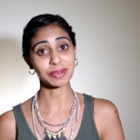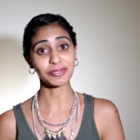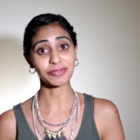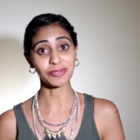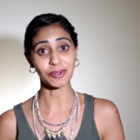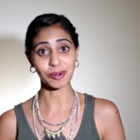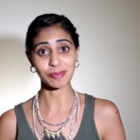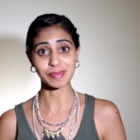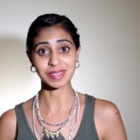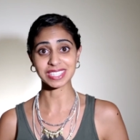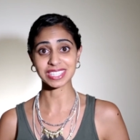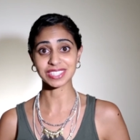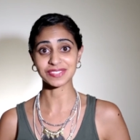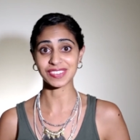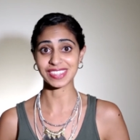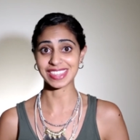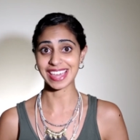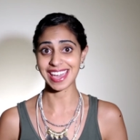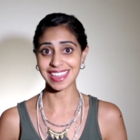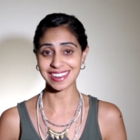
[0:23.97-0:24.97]
performance
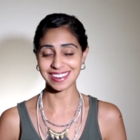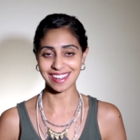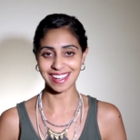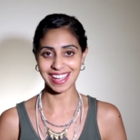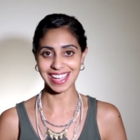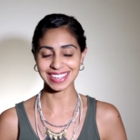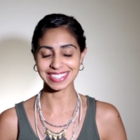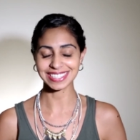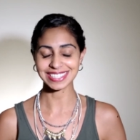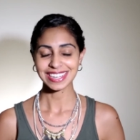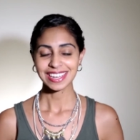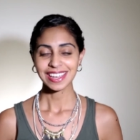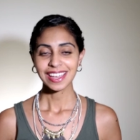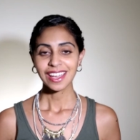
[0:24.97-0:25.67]
for that night.